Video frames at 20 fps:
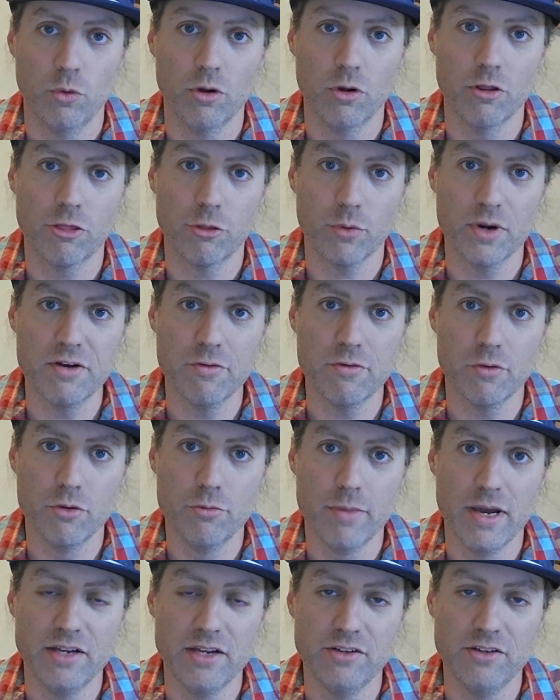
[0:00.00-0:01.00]
With three
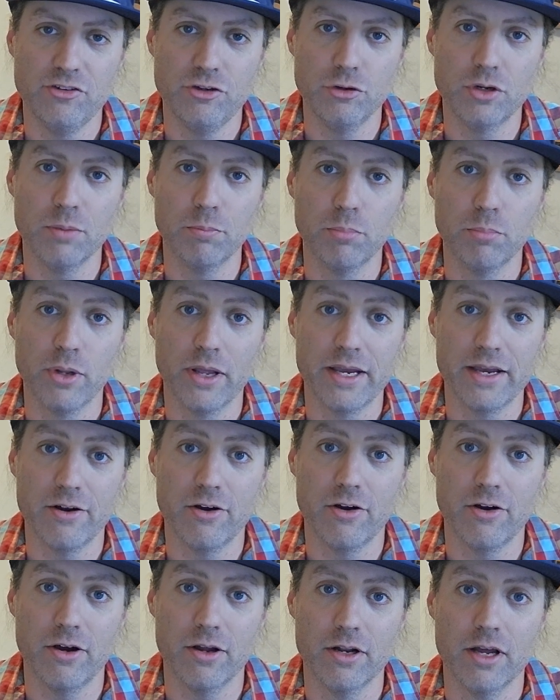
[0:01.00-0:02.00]
roommates, you can plan
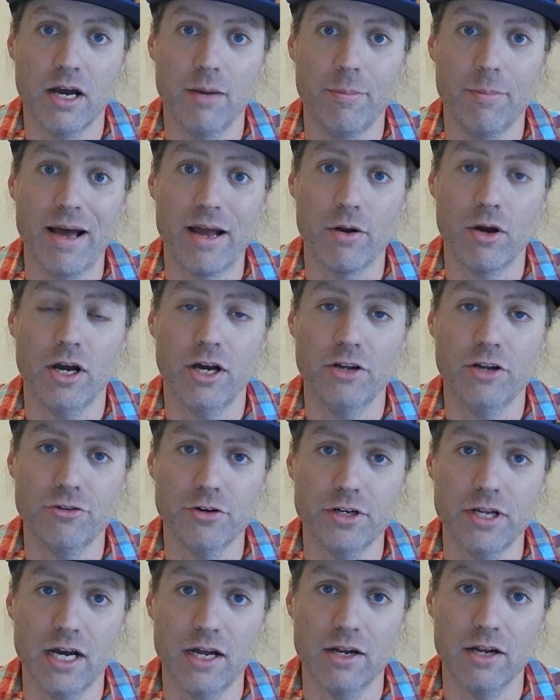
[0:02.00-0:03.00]
on about
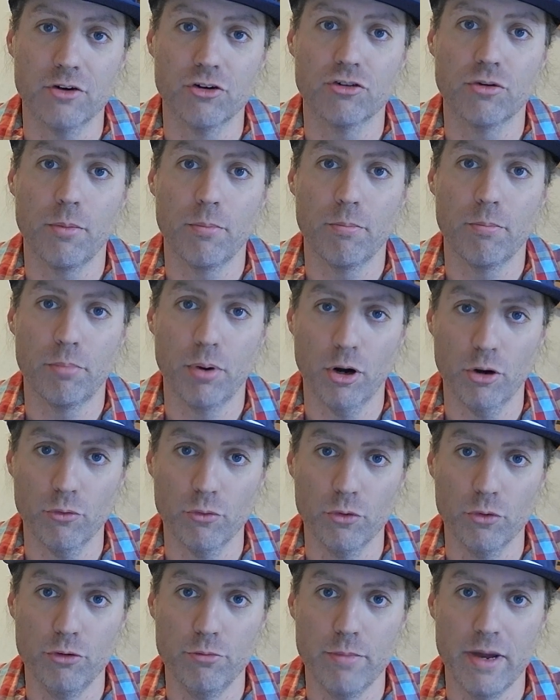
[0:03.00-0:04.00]
$100 per
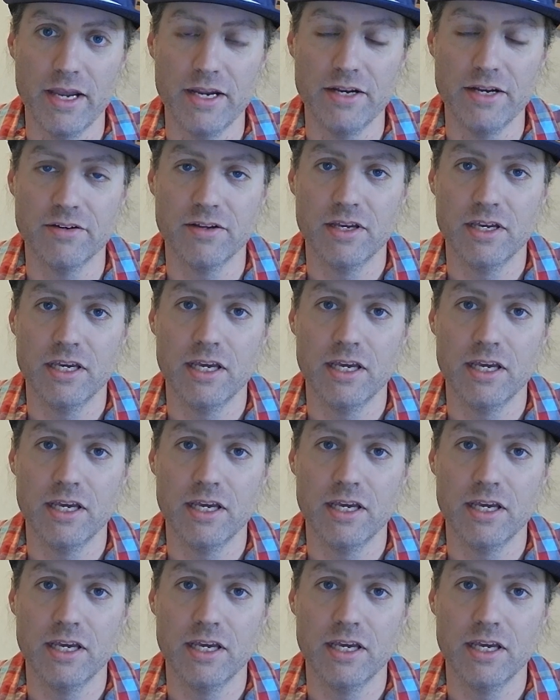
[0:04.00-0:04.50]
roommate